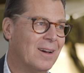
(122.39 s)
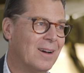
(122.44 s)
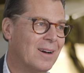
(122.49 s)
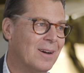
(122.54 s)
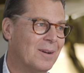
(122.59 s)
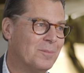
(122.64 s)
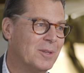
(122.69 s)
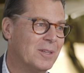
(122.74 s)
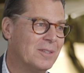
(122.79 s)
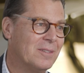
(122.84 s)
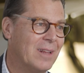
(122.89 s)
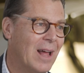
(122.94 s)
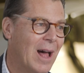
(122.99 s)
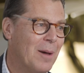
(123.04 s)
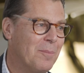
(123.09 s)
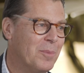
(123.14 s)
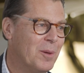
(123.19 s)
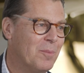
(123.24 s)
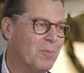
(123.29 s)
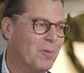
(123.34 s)
Um, to
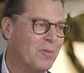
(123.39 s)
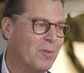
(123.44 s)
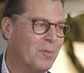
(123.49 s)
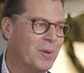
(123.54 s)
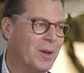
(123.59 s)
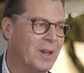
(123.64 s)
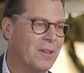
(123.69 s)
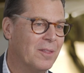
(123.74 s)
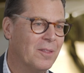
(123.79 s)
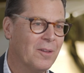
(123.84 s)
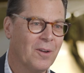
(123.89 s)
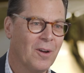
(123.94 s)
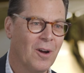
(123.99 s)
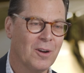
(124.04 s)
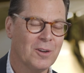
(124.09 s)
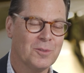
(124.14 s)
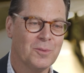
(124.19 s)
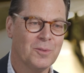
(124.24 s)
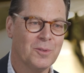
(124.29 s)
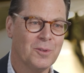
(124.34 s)
stop people from getting in their
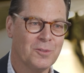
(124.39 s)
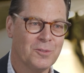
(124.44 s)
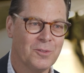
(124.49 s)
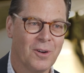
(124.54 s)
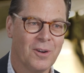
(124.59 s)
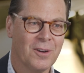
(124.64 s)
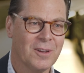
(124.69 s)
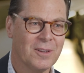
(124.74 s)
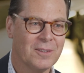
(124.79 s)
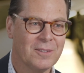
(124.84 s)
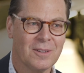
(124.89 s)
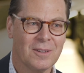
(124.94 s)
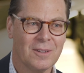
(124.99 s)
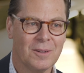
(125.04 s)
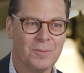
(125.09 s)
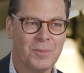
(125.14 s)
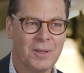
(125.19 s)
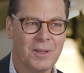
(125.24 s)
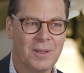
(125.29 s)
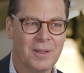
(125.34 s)
cars when they're drunk is
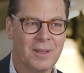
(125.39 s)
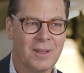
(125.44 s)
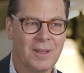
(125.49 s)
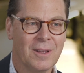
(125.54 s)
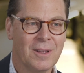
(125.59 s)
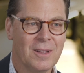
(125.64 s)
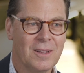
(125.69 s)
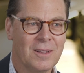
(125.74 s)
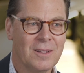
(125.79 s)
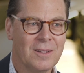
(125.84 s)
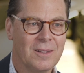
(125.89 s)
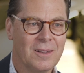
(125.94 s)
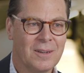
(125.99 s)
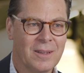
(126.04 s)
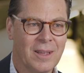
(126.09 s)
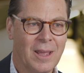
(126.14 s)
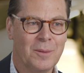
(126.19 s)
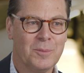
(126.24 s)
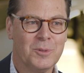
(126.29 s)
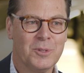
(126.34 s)
going to be
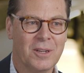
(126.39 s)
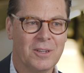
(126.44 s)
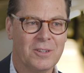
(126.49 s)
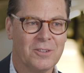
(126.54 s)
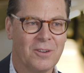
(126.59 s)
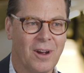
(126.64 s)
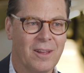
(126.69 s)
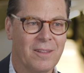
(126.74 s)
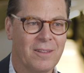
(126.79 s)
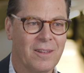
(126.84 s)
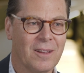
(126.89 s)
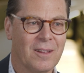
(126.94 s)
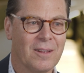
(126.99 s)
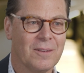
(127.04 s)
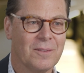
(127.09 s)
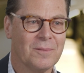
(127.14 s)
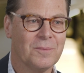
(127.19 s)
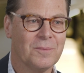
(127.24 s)
a game changer, I think.